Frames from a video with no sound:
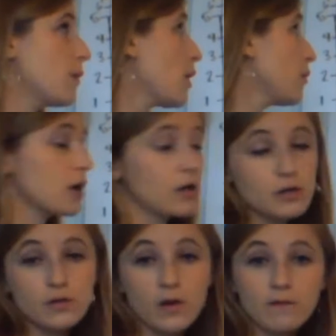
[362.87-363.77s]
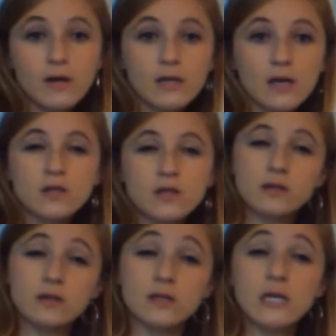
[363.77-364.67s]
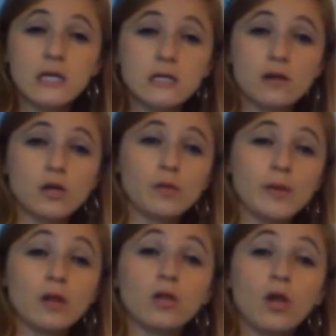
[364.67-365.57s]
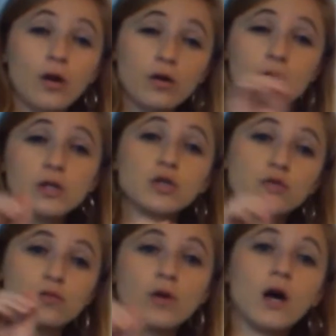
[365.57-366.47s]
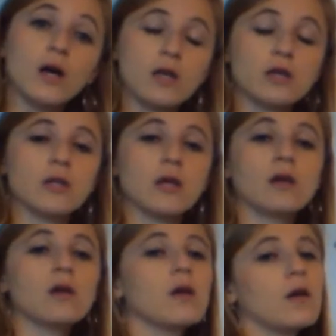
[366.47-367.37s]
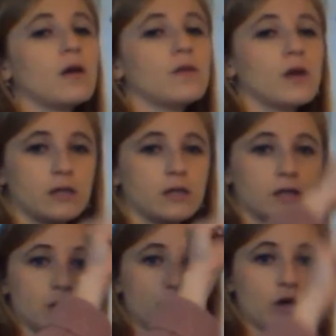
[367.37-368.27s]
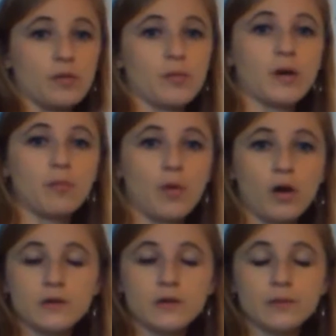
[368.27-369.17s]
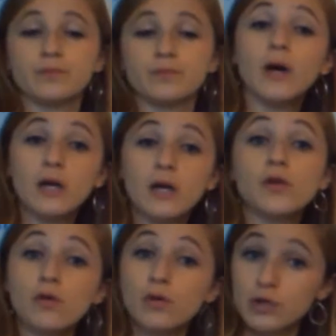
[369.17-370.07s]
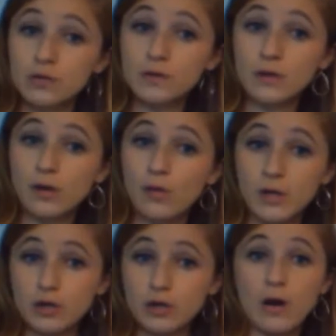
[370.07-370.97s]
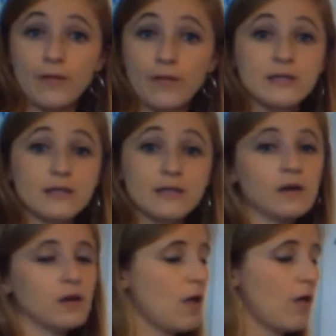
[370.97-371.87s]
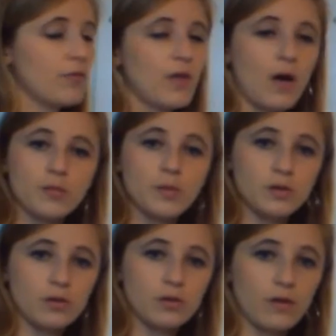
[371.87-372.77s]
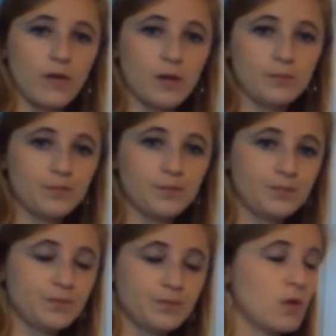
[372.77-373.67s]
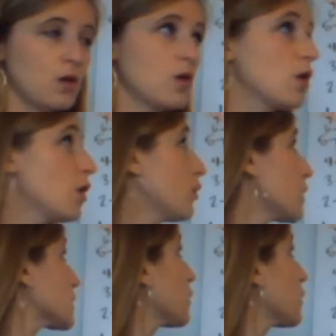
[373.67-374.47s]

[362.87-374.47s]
not going to do that right now just because it takes a little bit longer to draw each thing than it does to draw the big bars. But if you choose to do a picture graph instead, that would be totally fine. Okay, so I'm going to